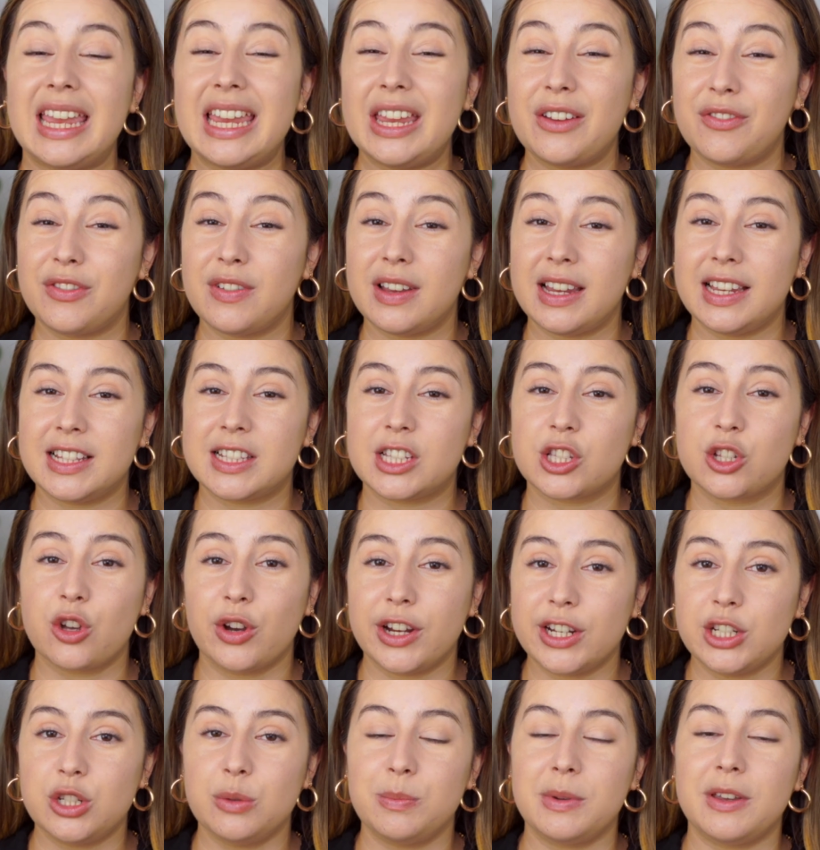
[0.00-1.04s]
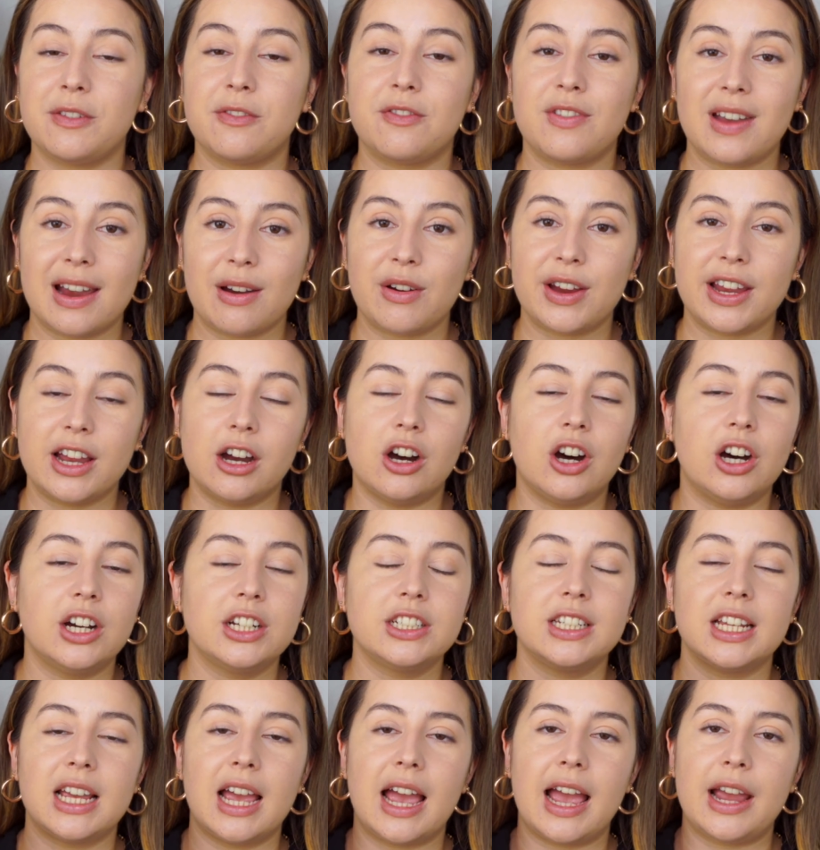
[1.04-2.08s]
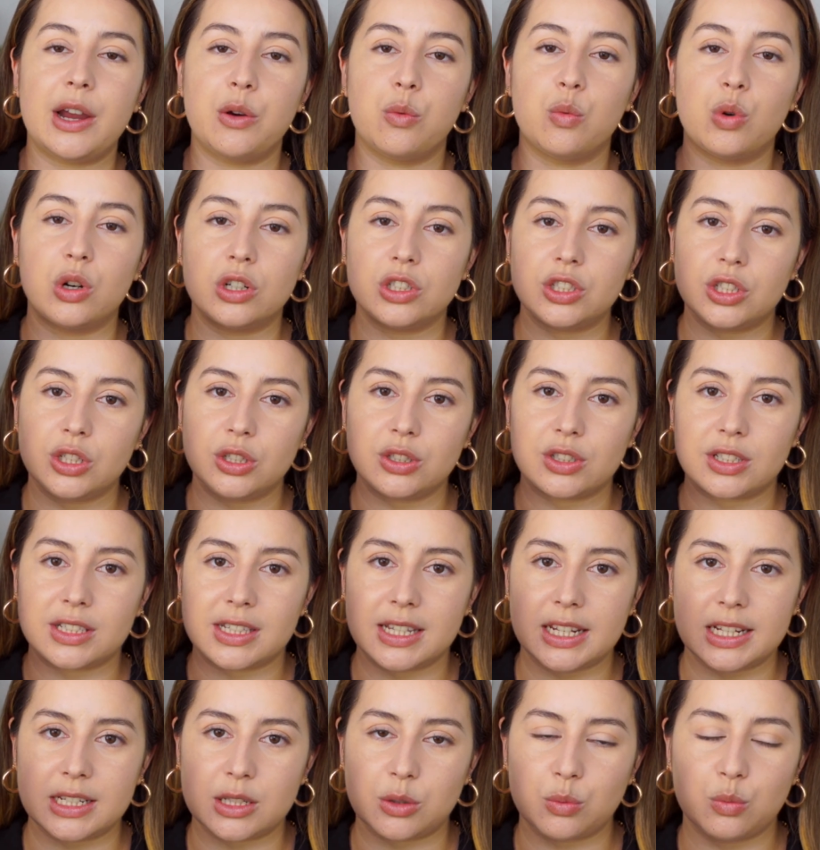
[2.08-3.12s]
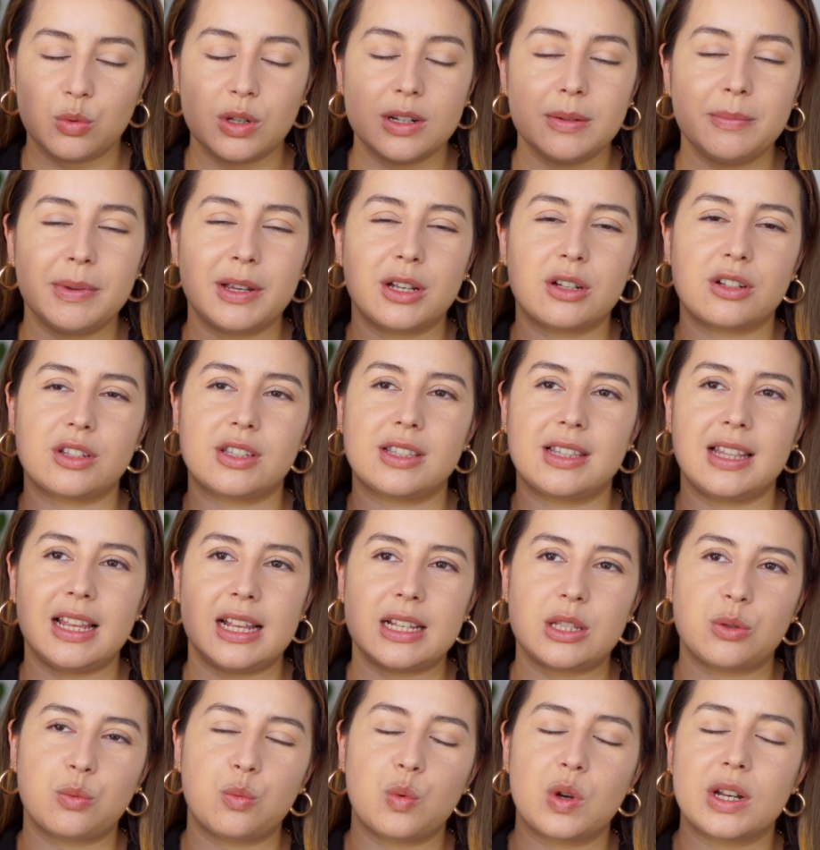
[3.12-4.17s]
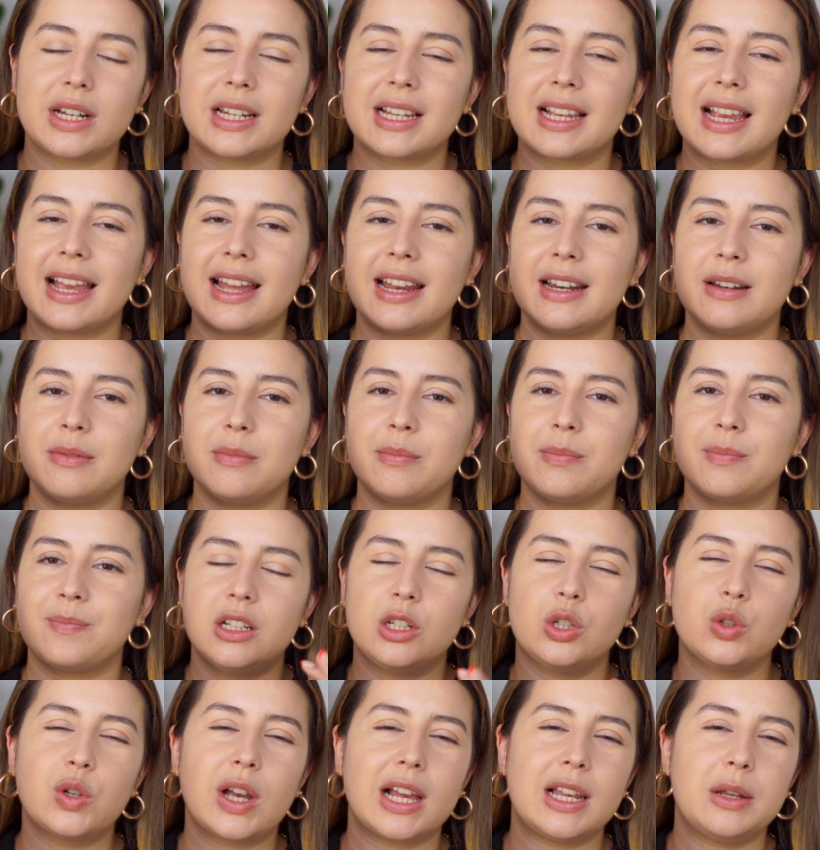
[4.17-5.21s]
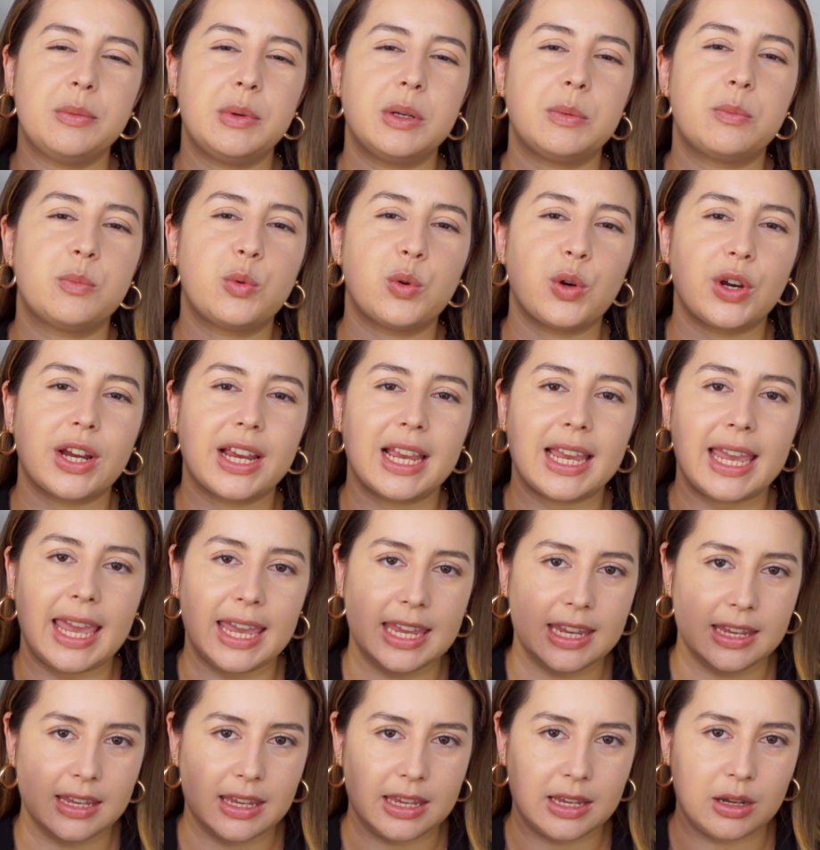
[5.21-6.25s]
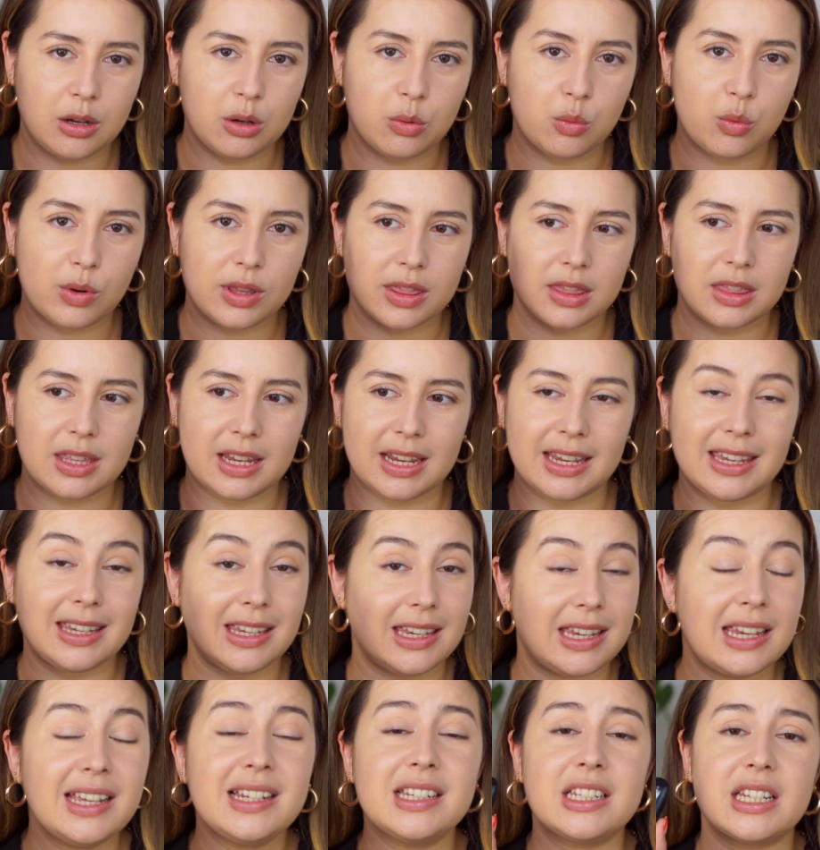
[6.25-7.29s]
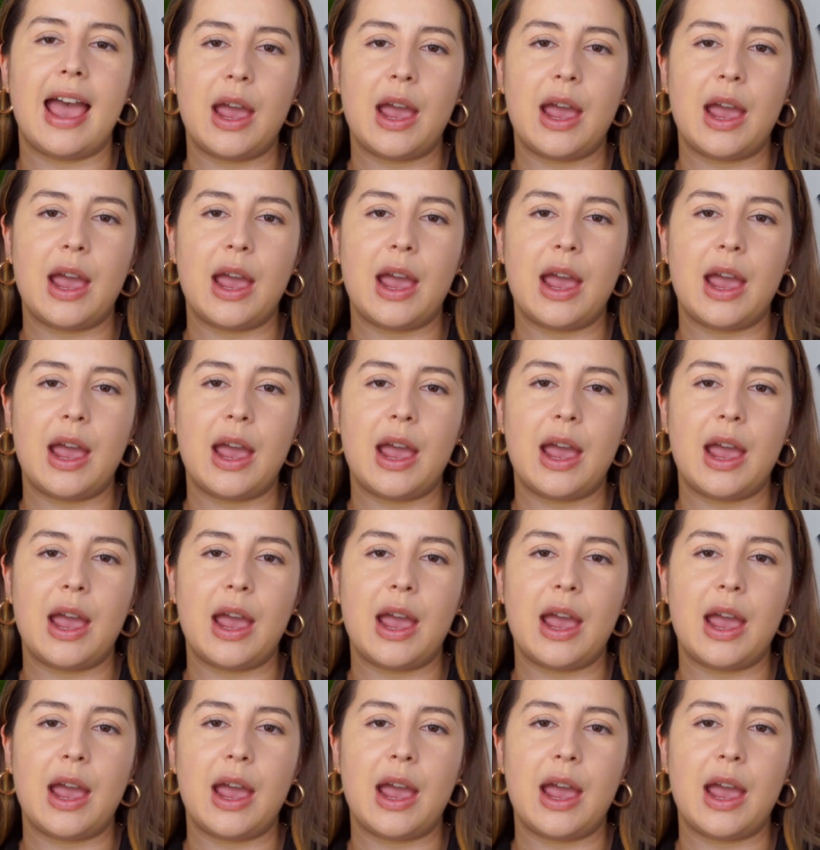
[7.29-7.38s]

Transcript: If it's going to be very hot, I won't use this one because this one can look a little bit more cakey with the heat.